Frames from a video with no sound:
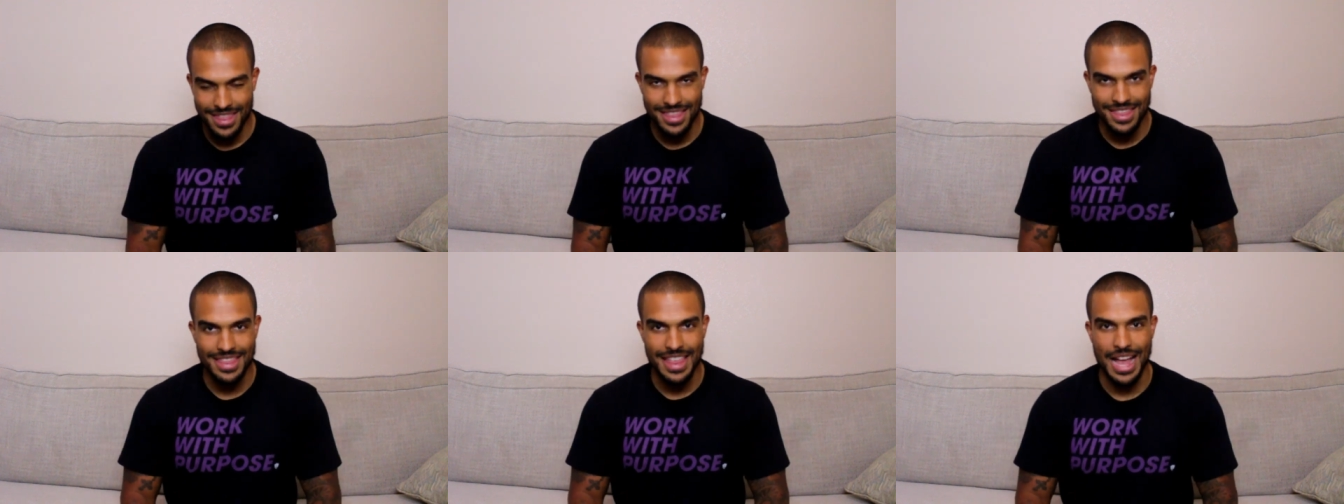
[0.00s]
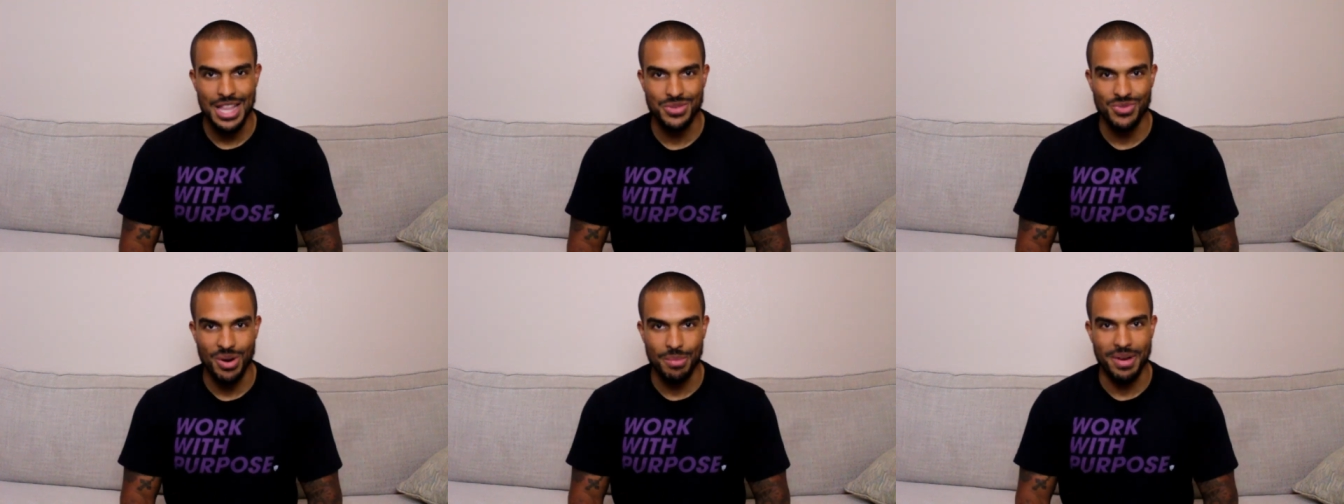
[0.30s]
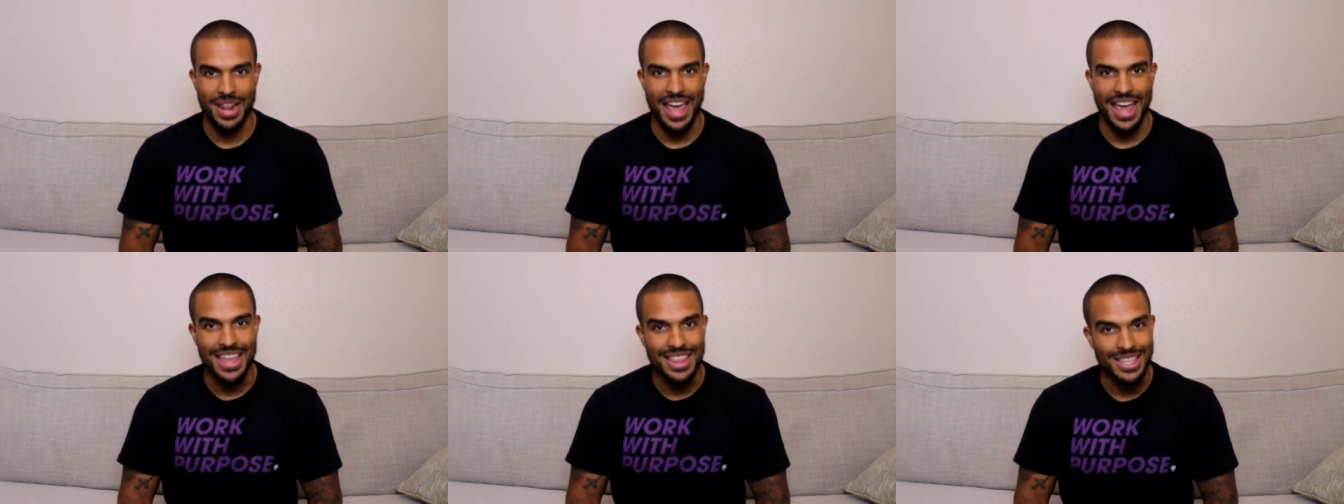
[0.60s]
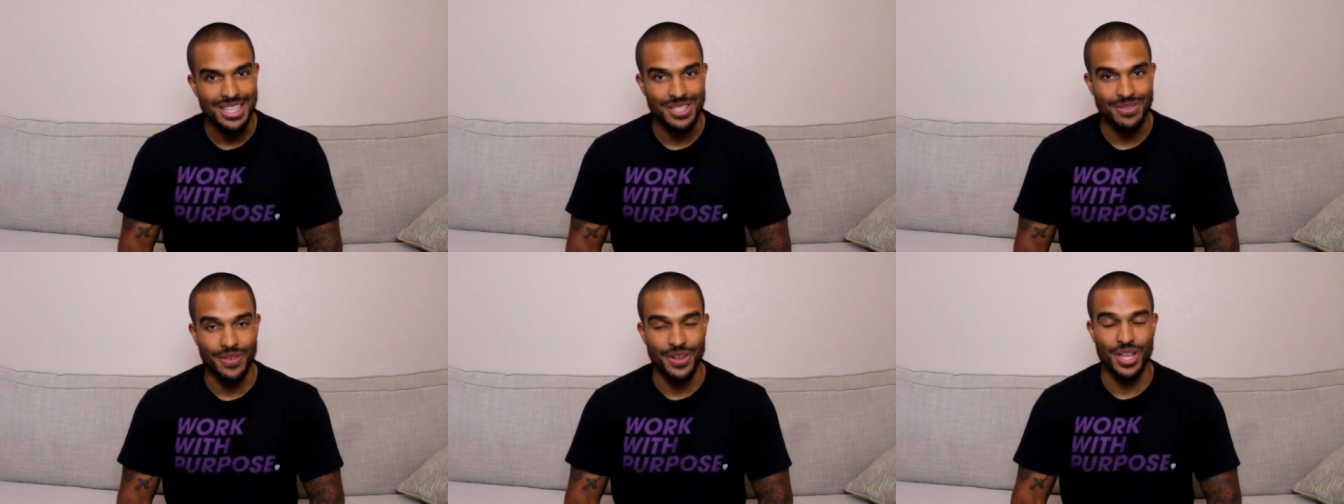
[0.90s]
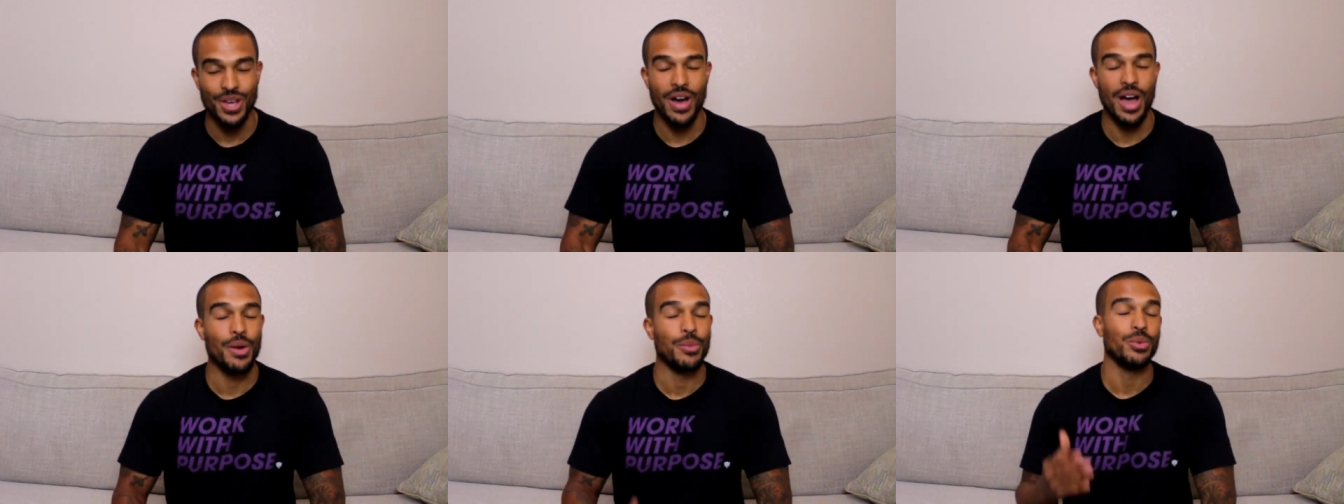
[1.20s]
that's where I'm gonna end this
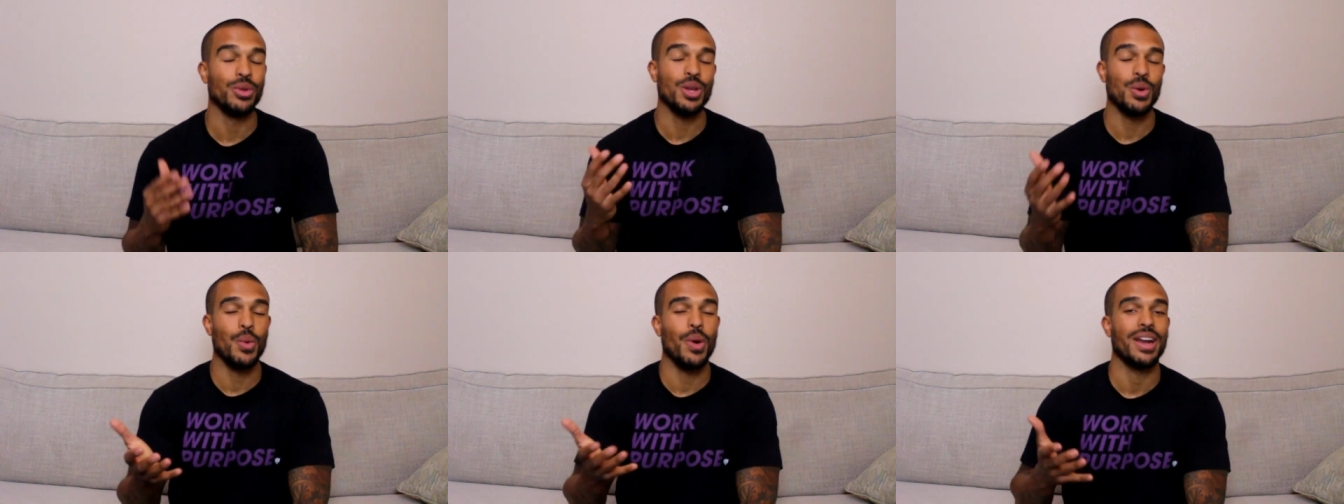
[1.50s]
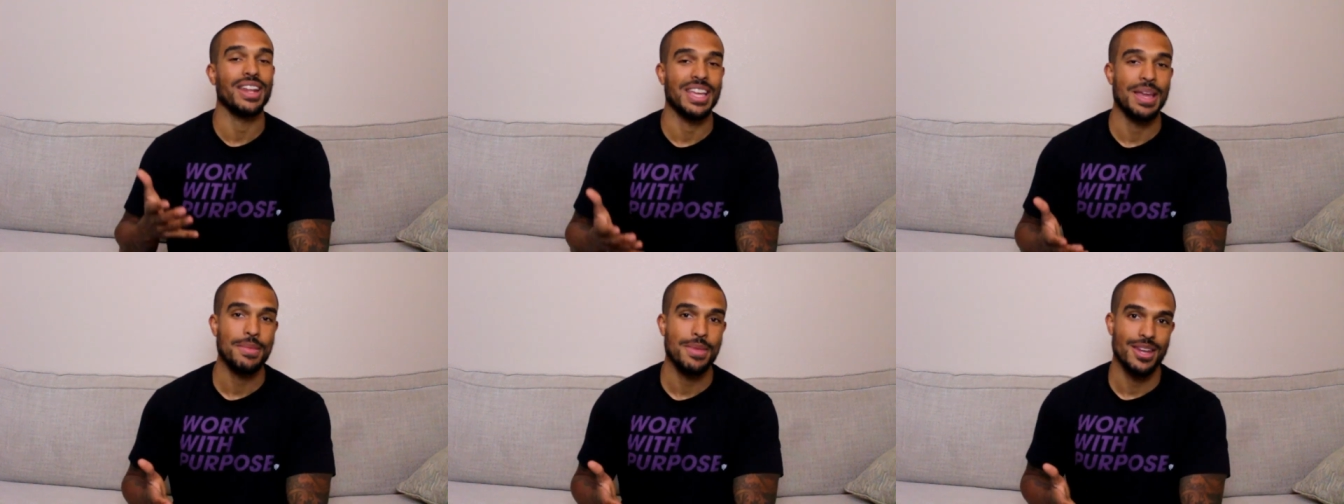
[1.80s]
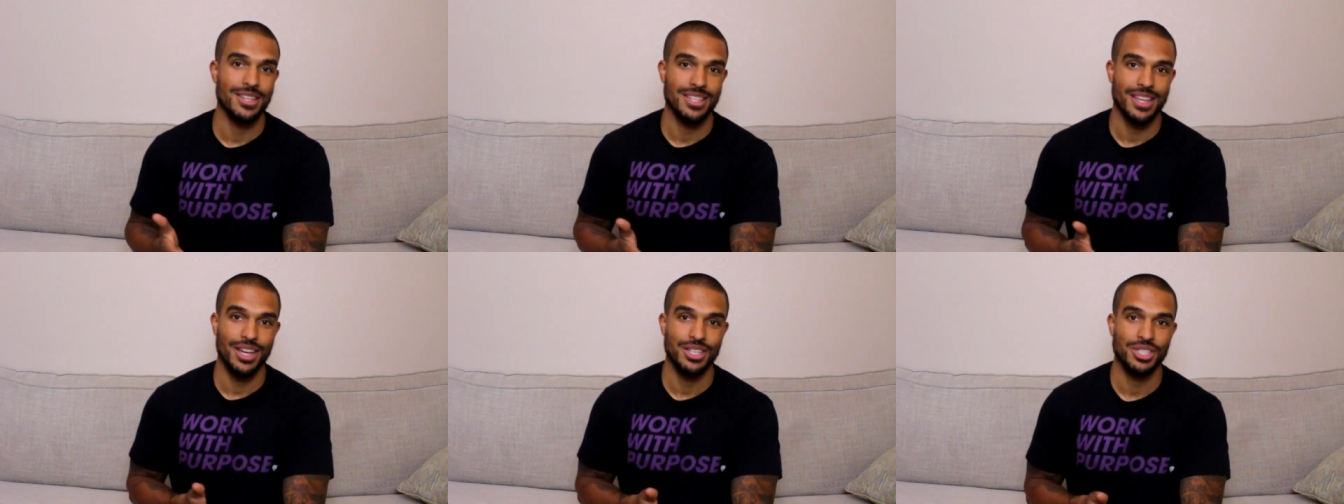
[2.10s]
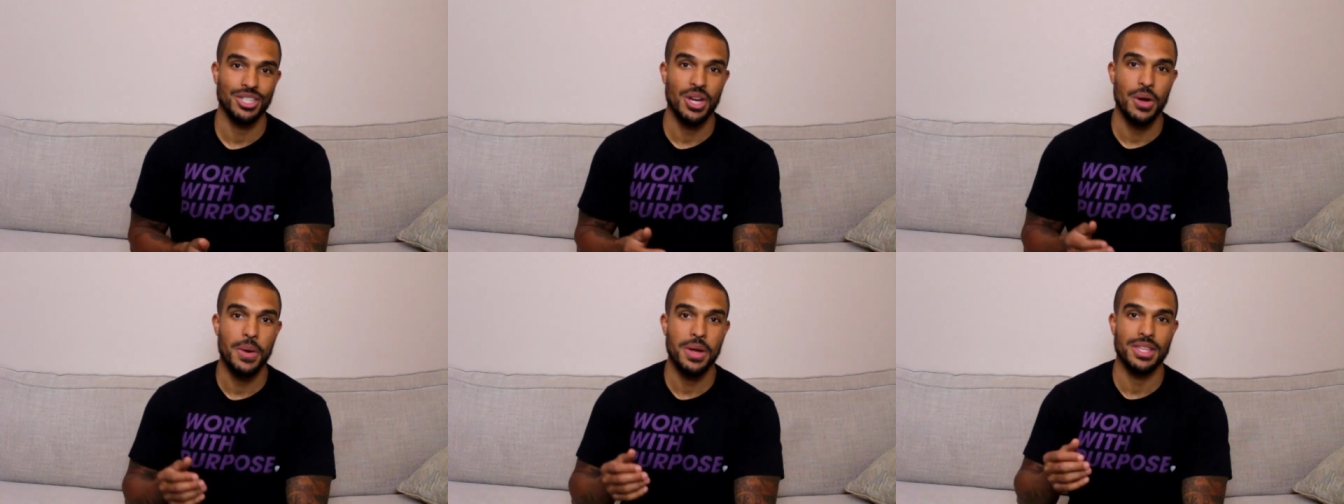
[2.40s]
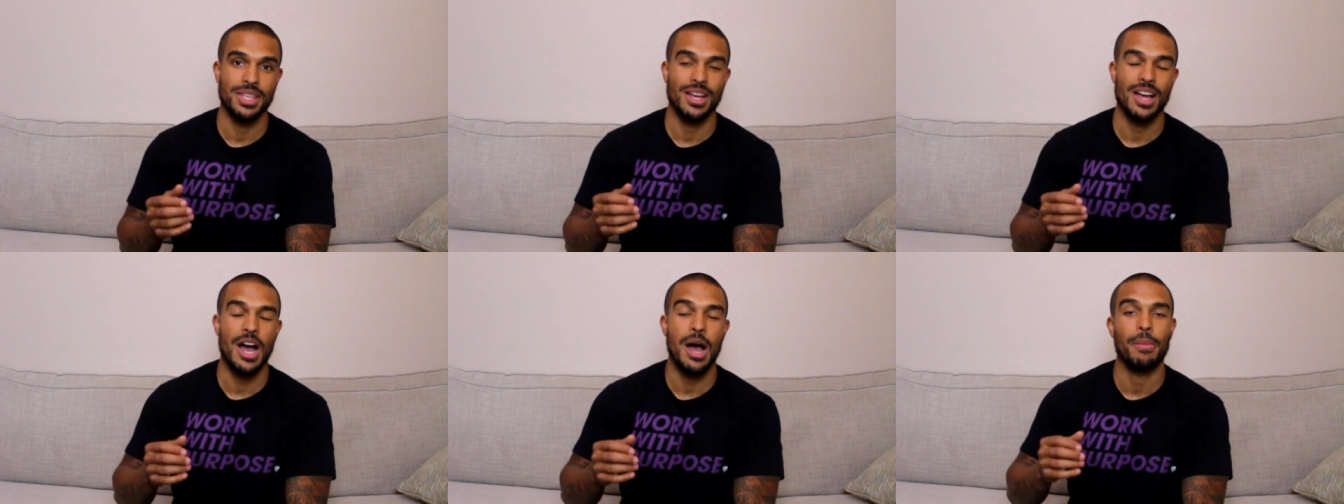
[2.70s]
video. I really wanna keep the discussion going
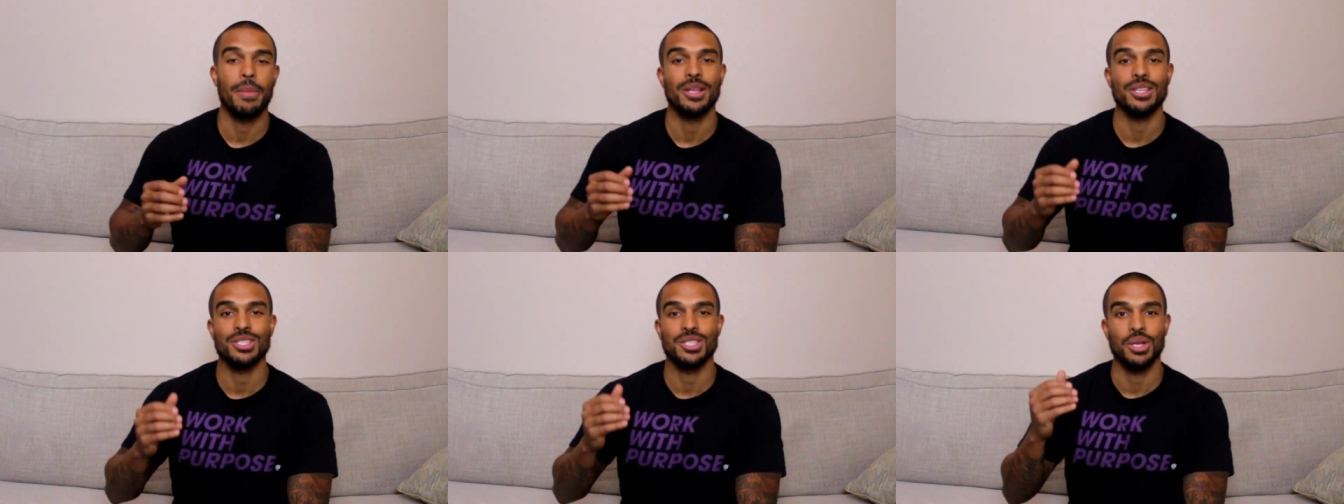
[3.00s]
in the comments,